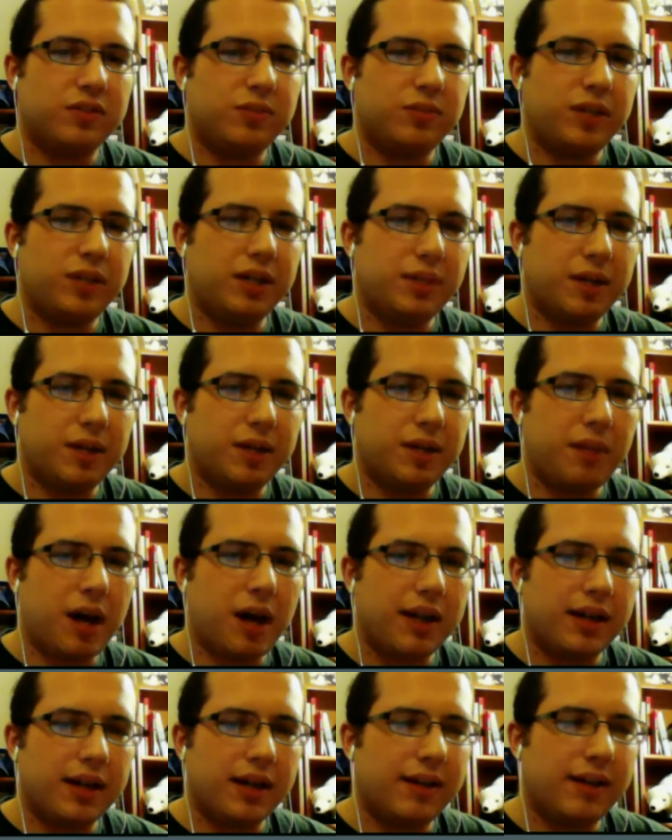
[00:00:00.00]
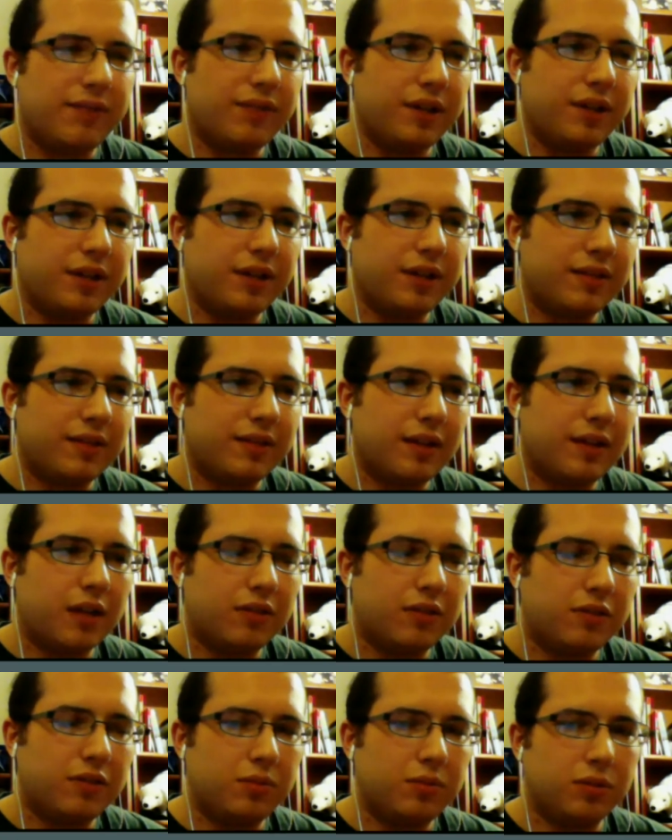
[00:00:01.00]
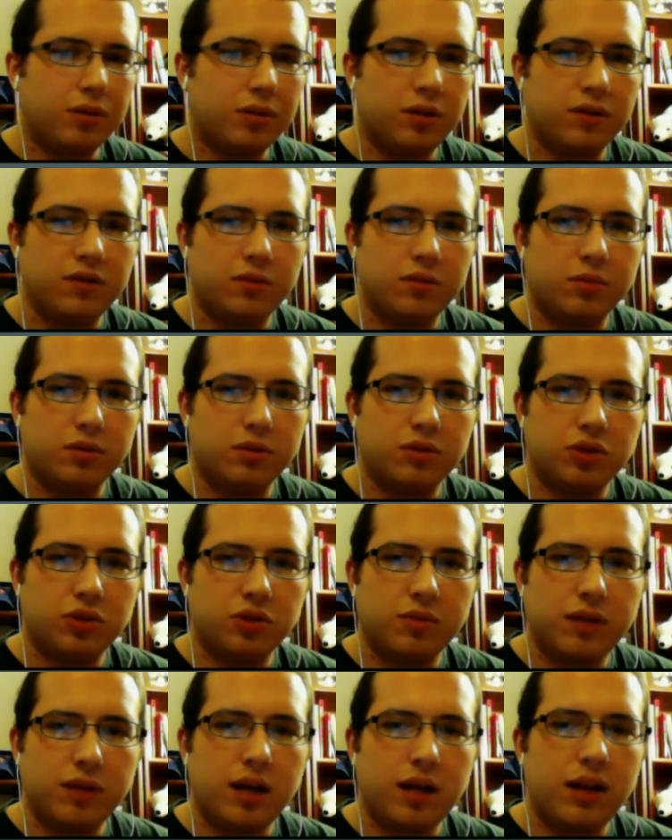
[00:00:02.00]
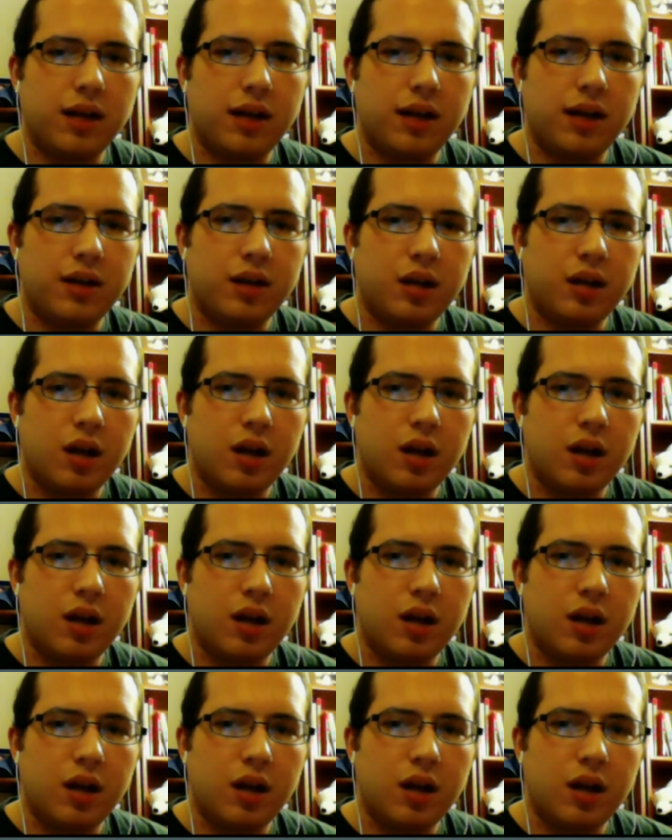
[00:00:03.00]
being a pickpocket, and I feel like that's not a super interesting plot line.